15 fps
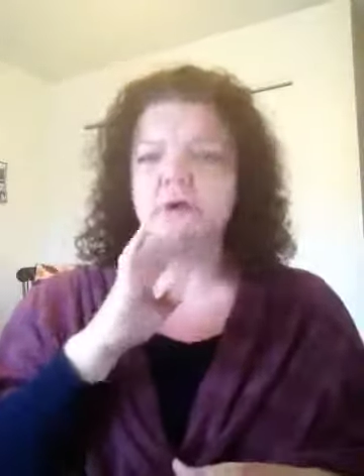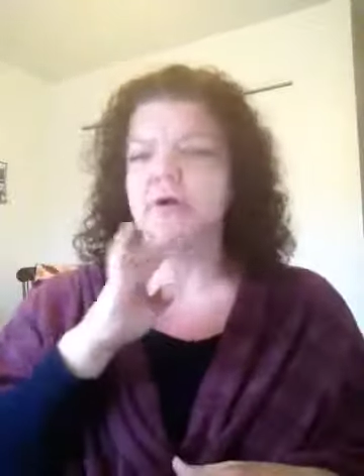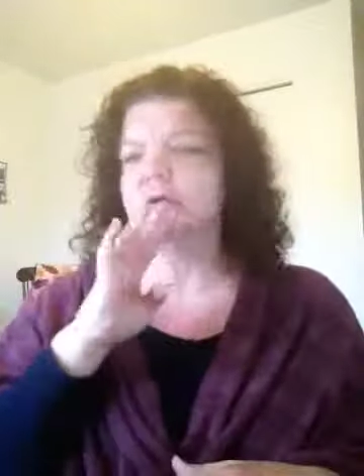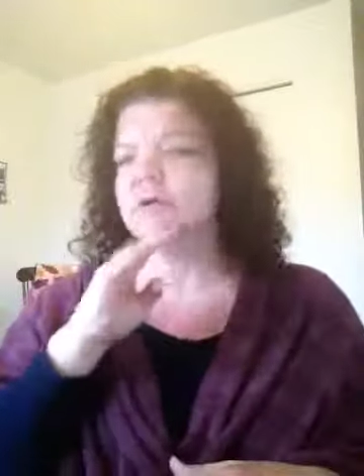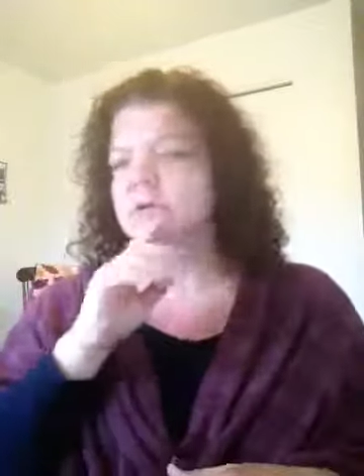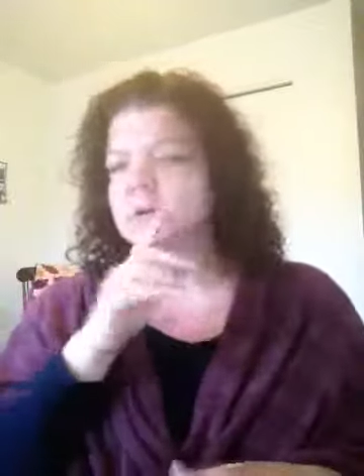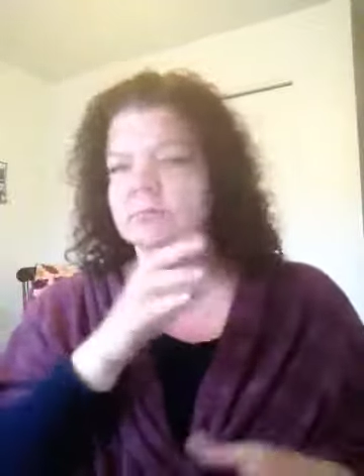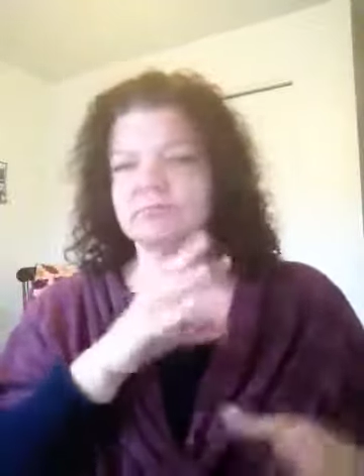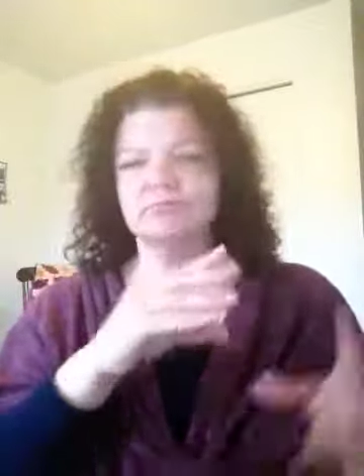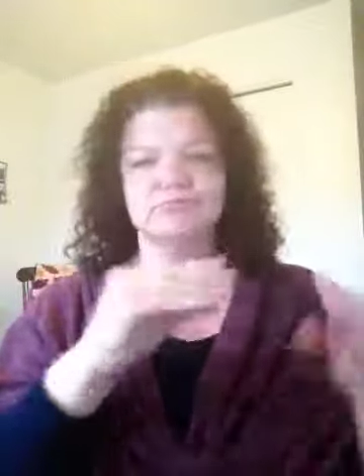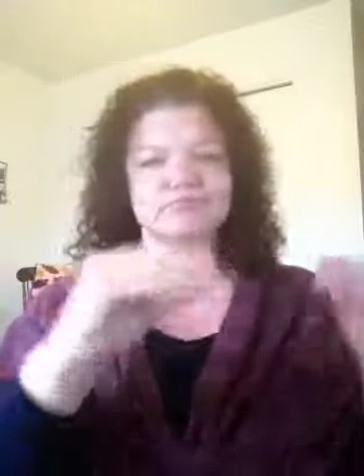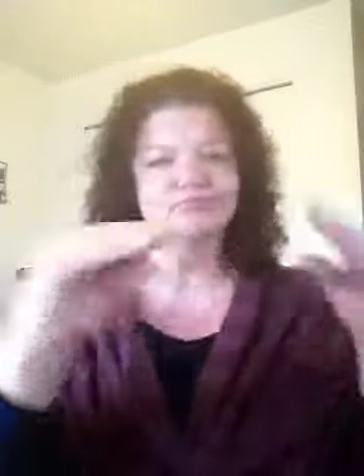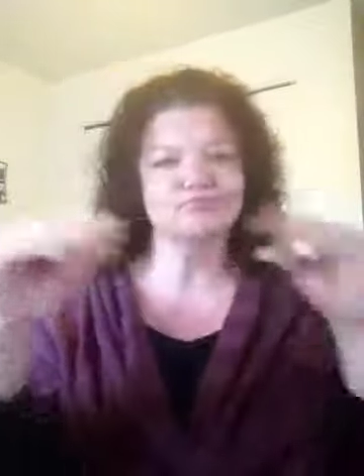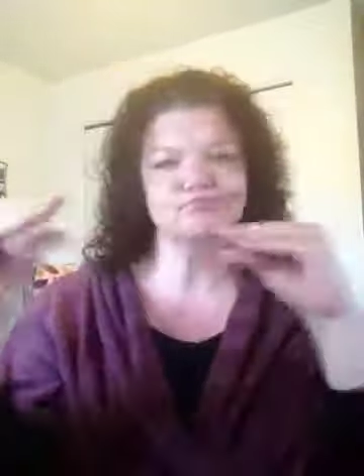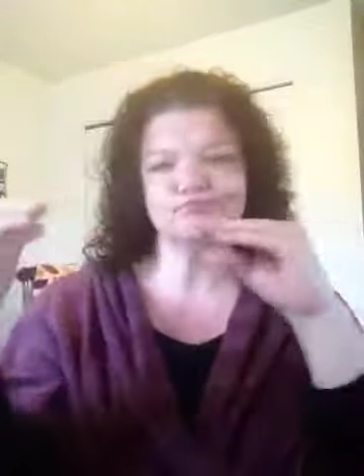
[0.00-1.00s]
I was about
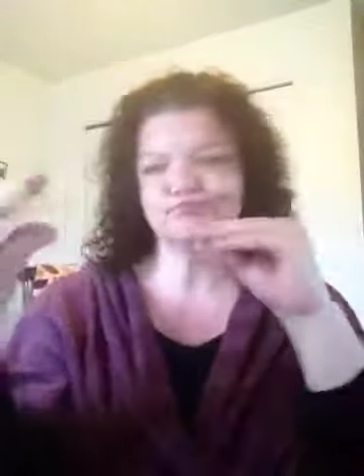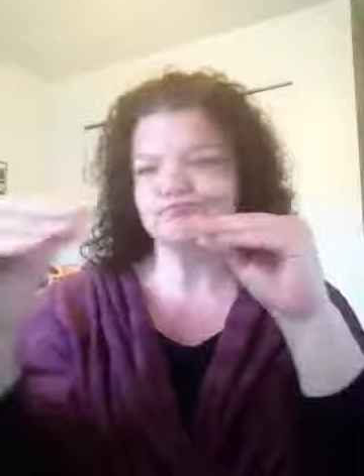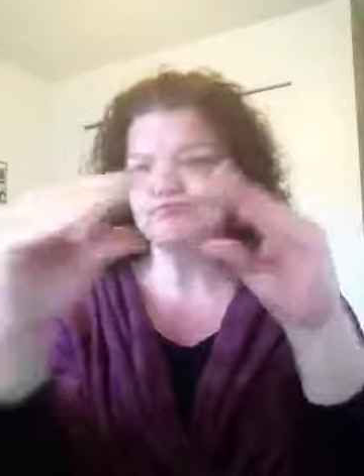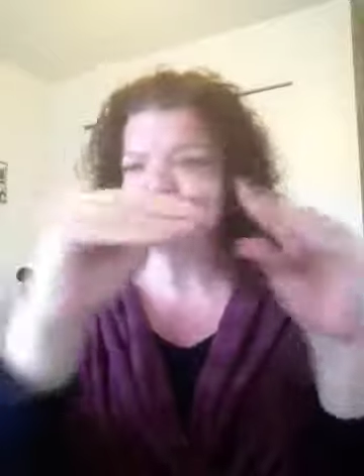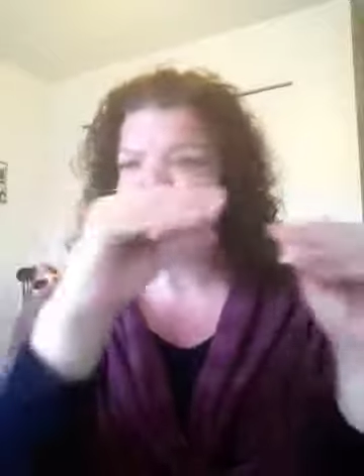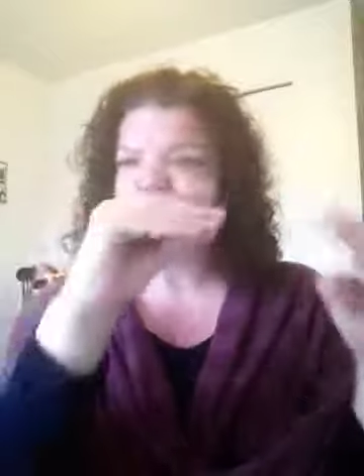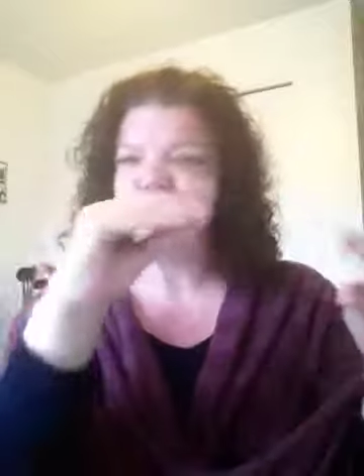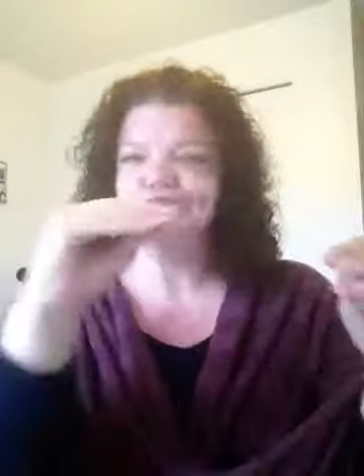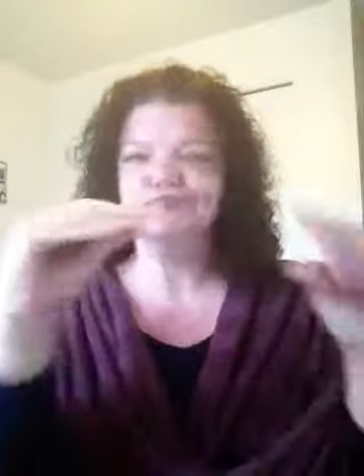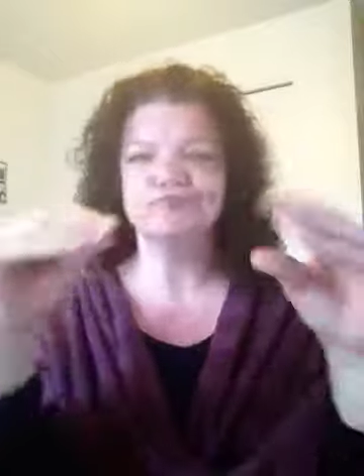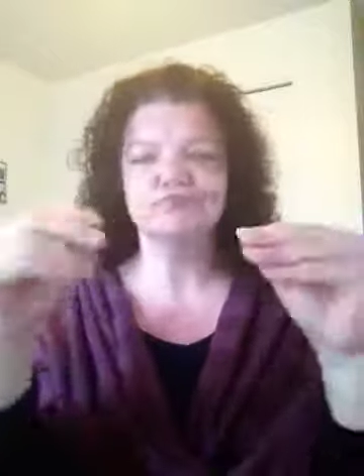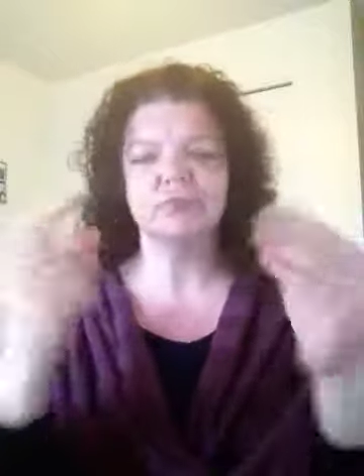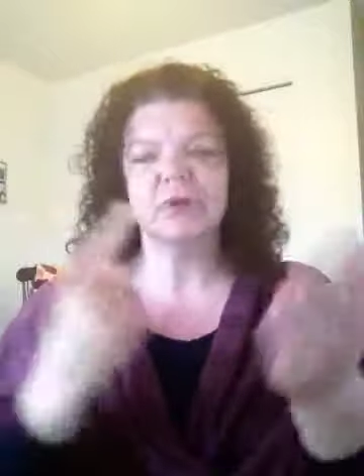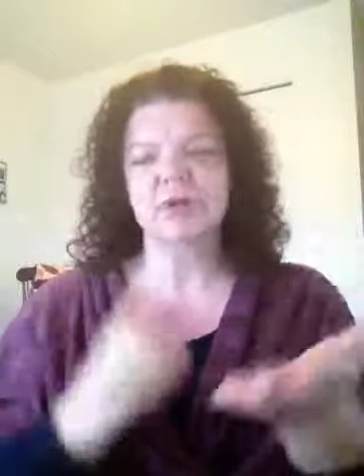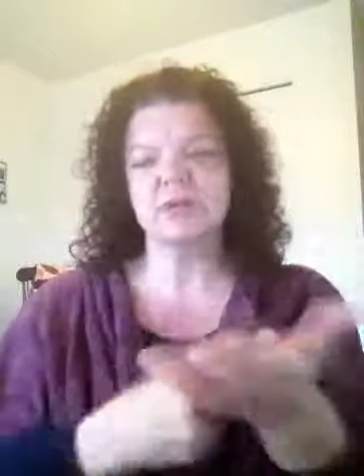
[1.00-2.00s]
to go there,
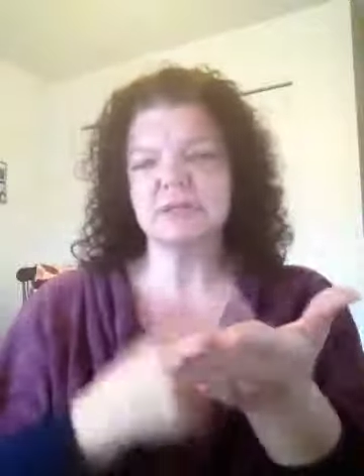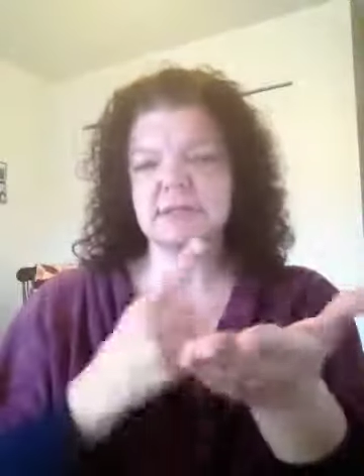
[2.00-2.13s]
but